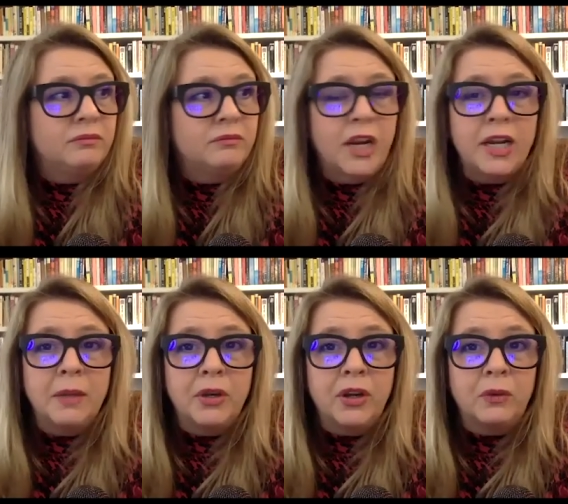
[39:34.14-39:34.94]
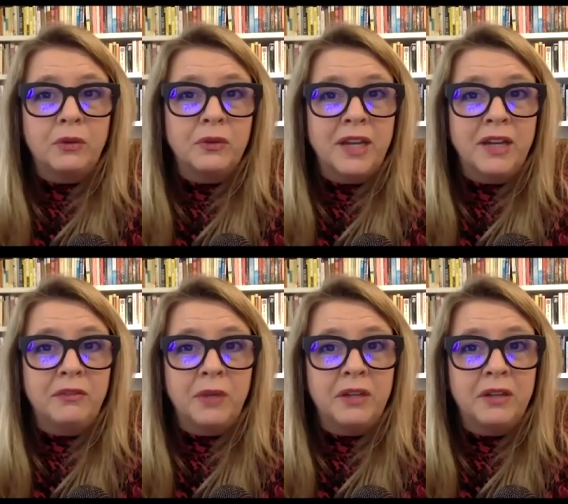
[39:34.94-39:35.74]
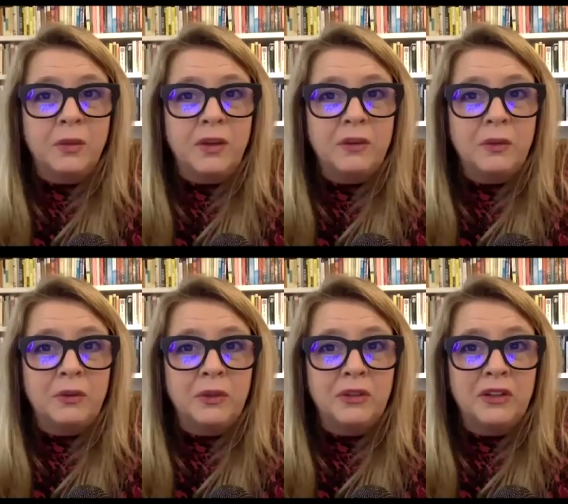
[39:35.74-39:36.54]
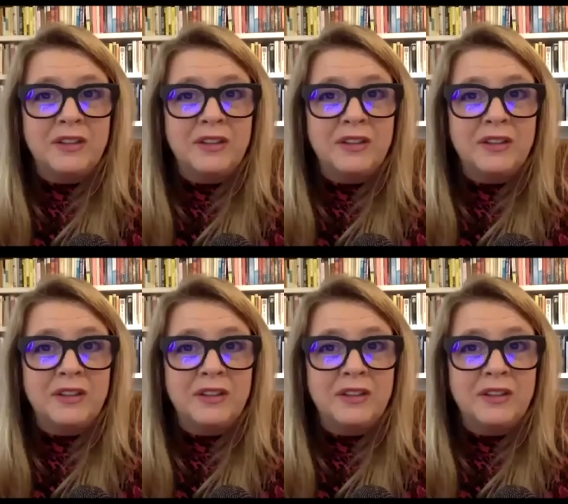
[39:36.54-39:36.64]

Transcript: writing a book which was kind of what the wanting was wilderness